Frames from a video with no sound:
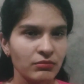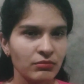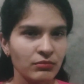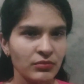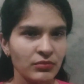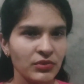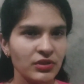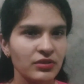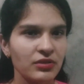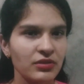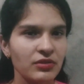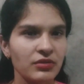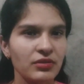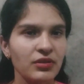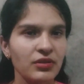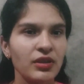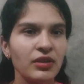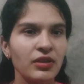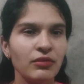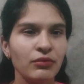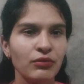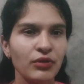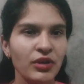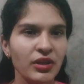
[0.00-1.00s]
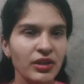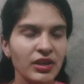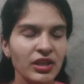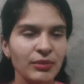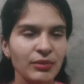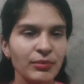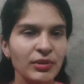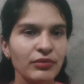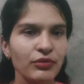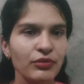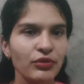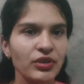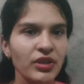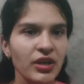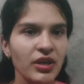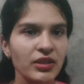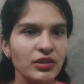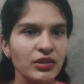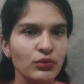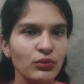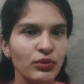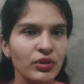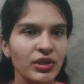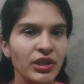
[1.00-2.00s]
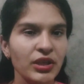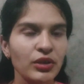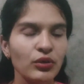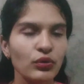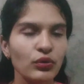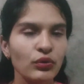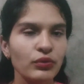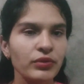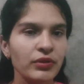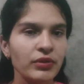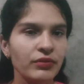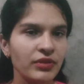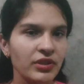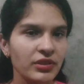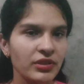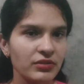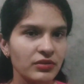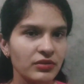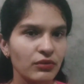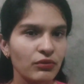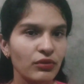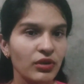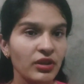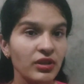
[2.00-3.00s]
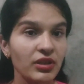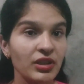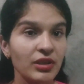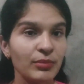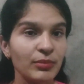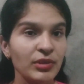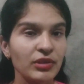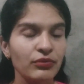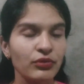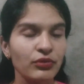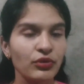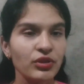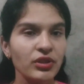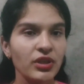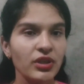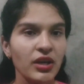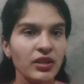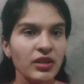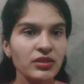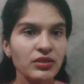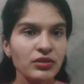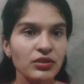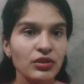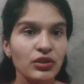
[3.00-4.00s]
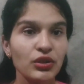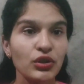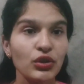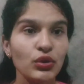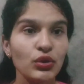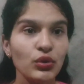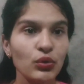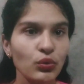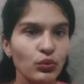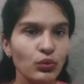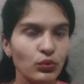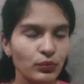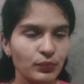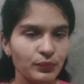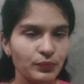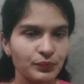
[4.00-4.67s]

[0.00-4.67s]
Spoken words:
This is the word limit for task 1 and 250 is the word limit for task 2.